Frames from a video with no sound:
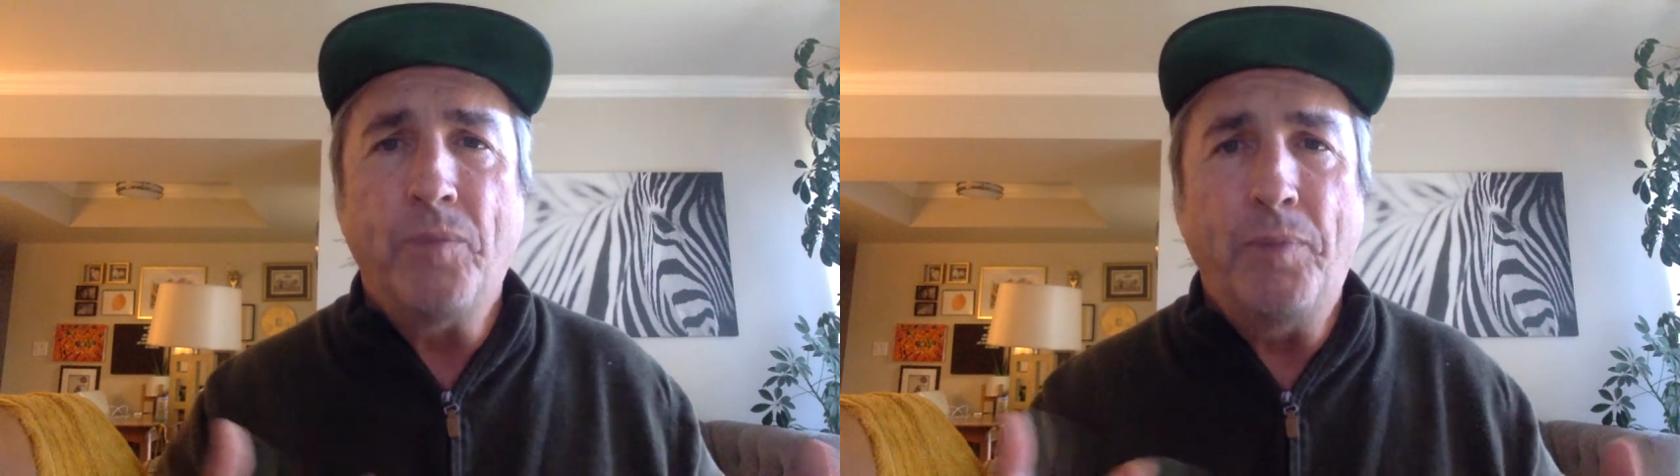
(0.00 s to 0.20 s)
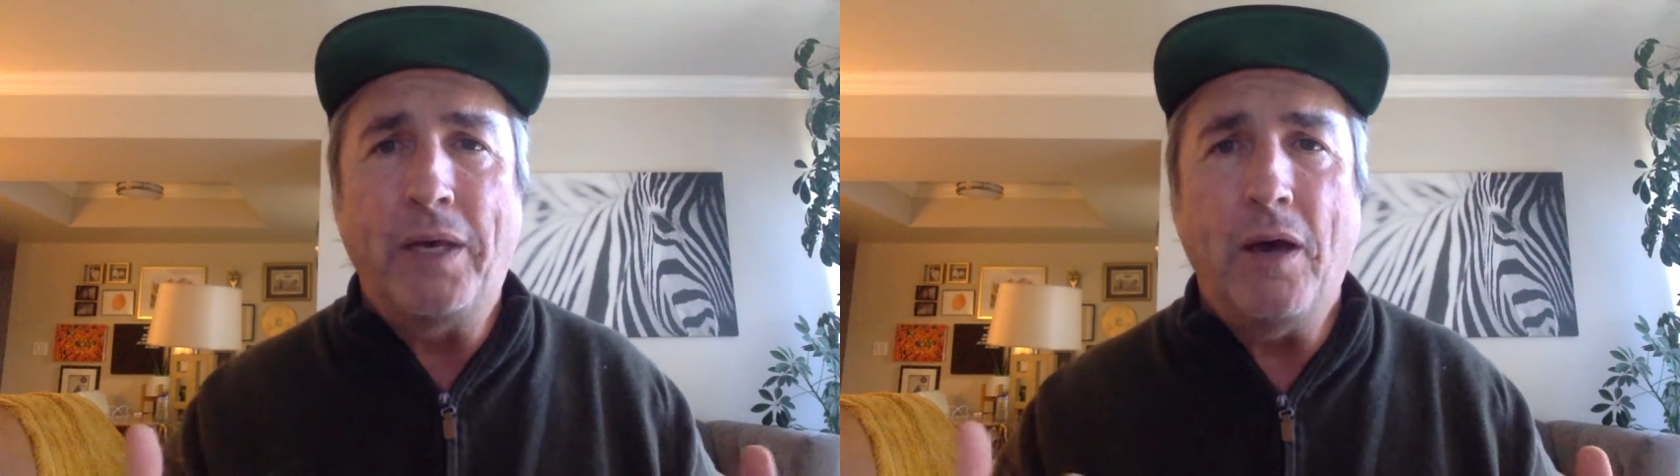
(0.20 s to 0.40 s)

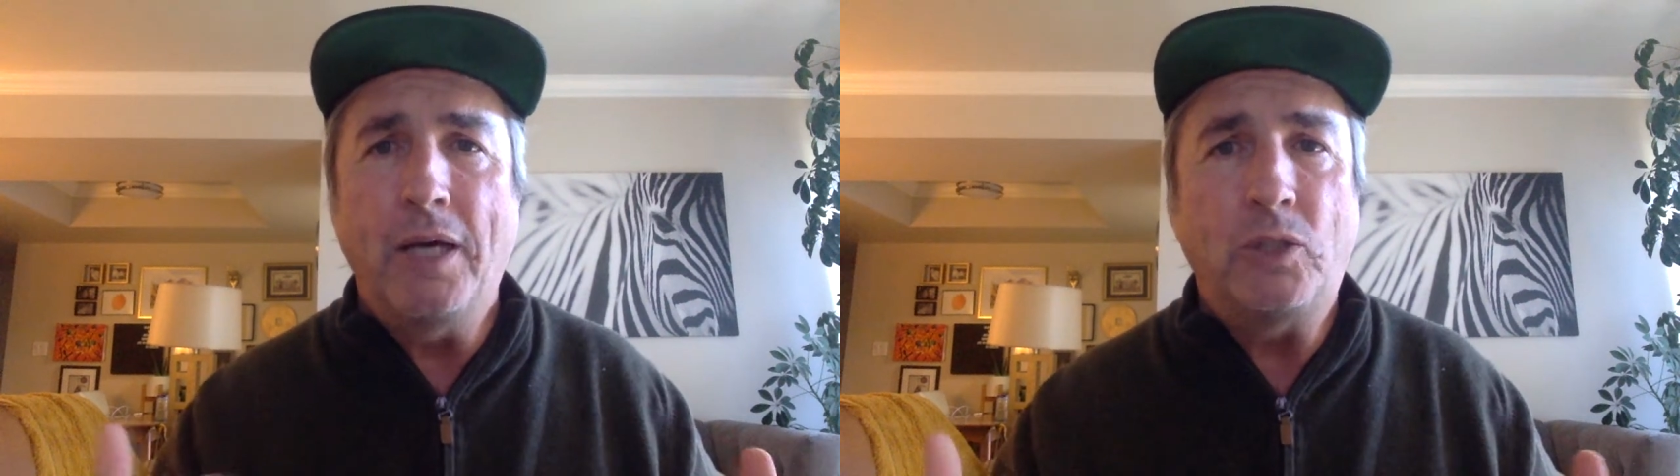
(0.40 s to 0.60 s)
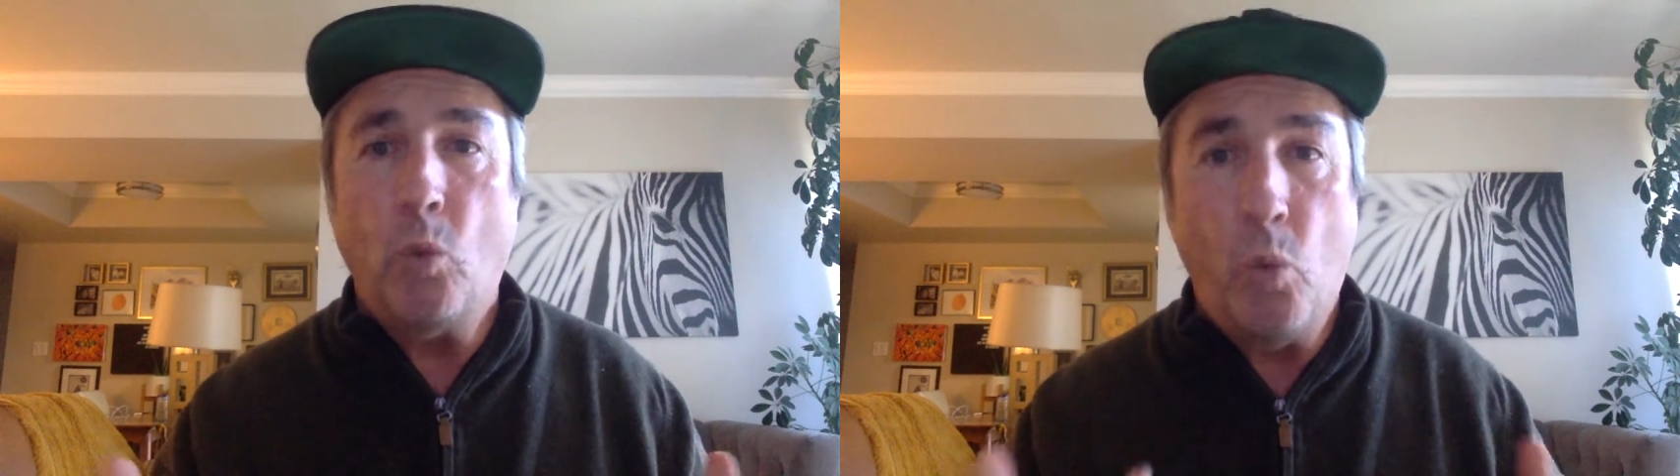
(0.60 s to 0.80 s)

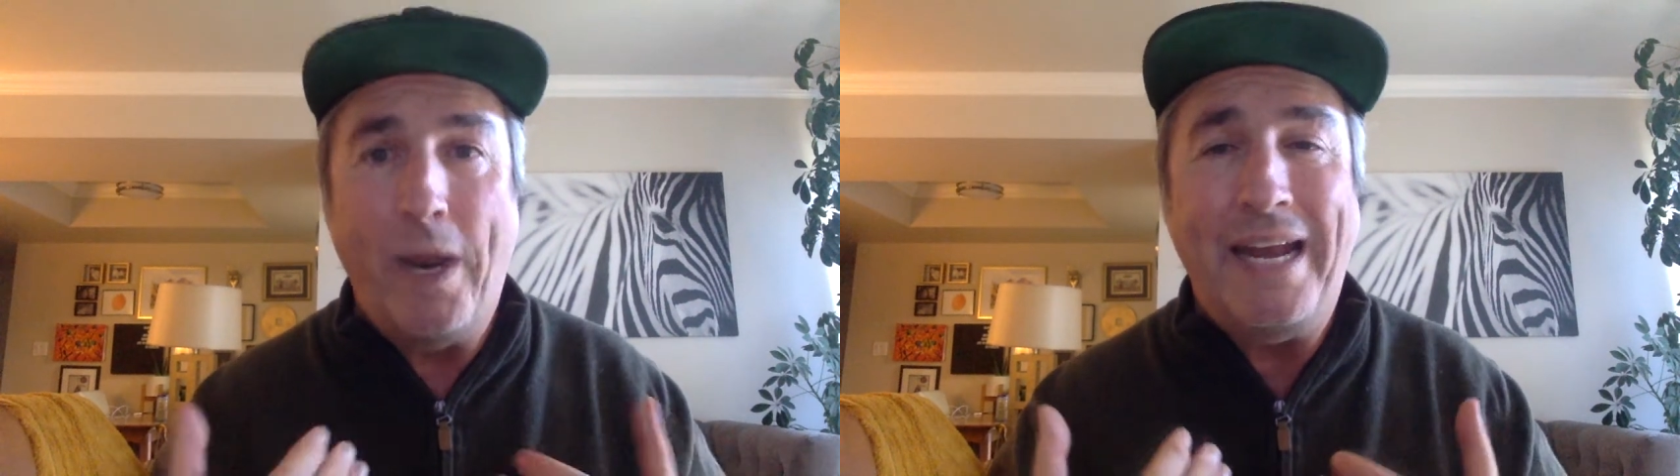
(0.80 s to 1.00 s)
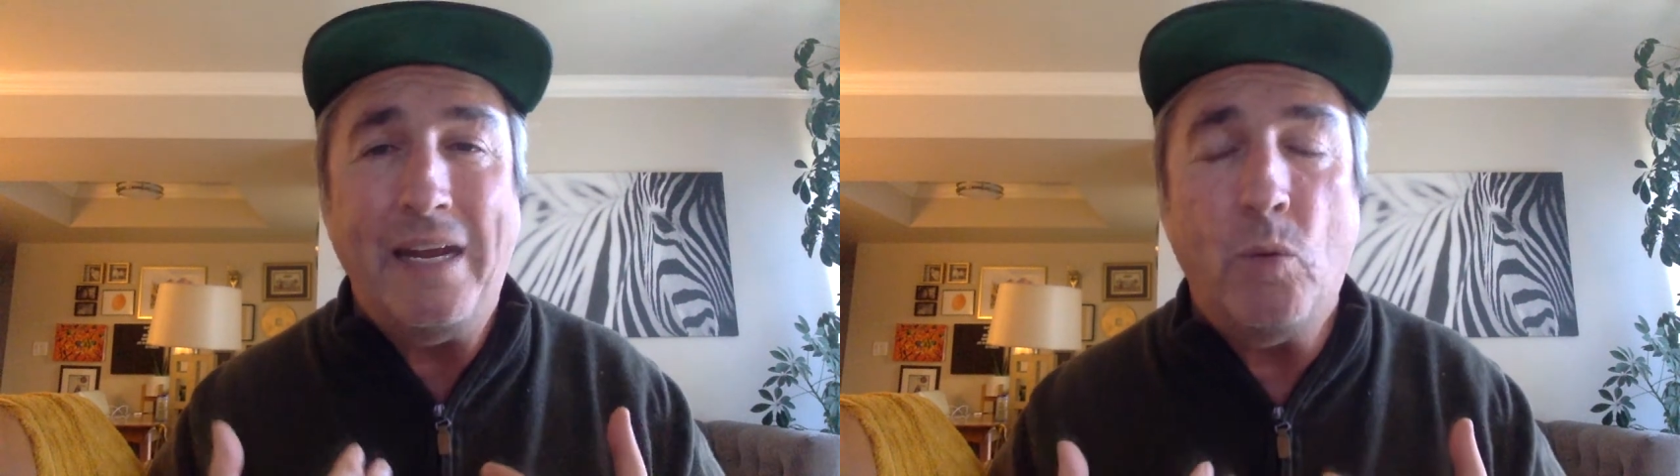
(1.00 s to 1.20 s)
because
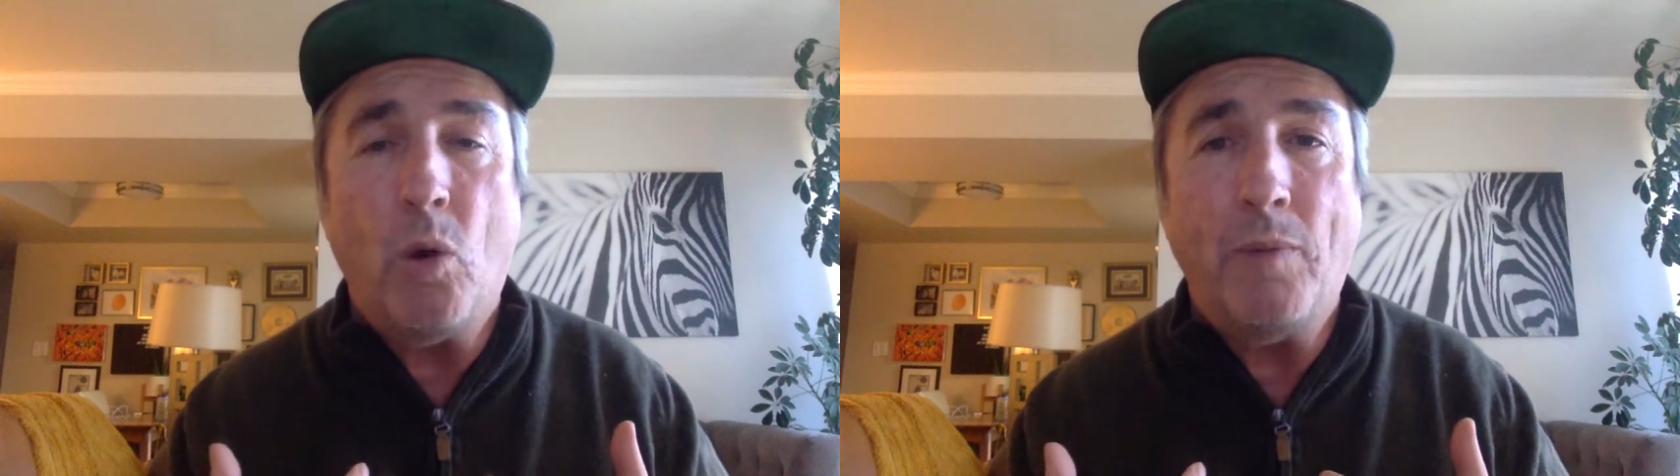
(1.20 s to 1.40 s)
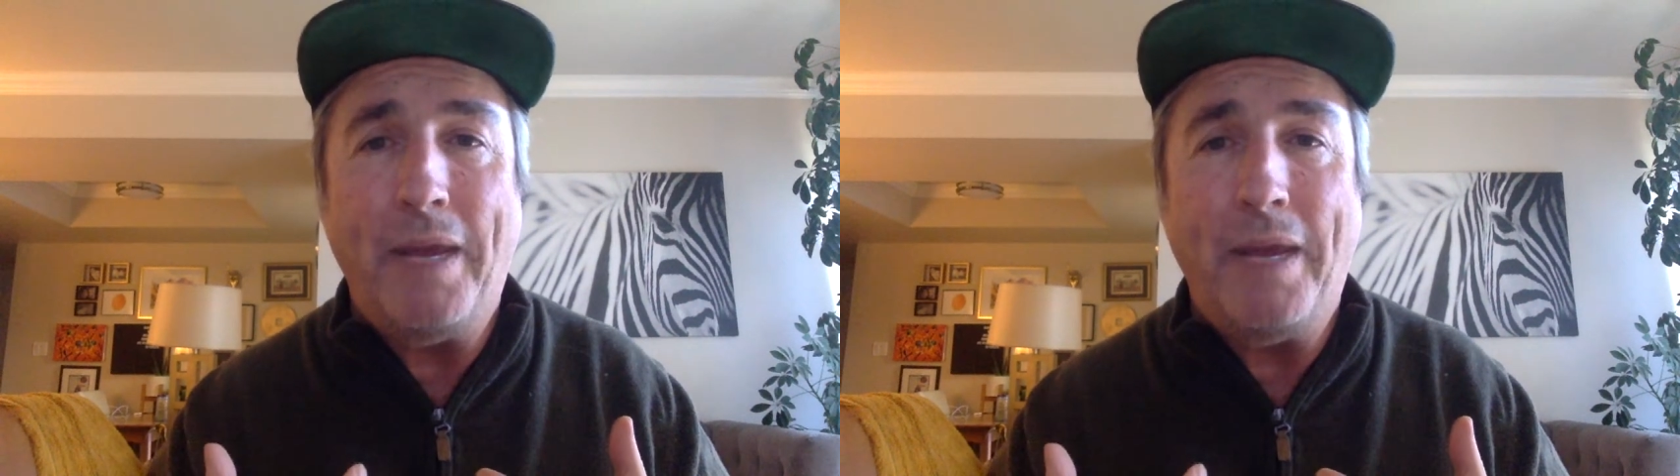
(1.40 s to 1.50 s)
we didn't want to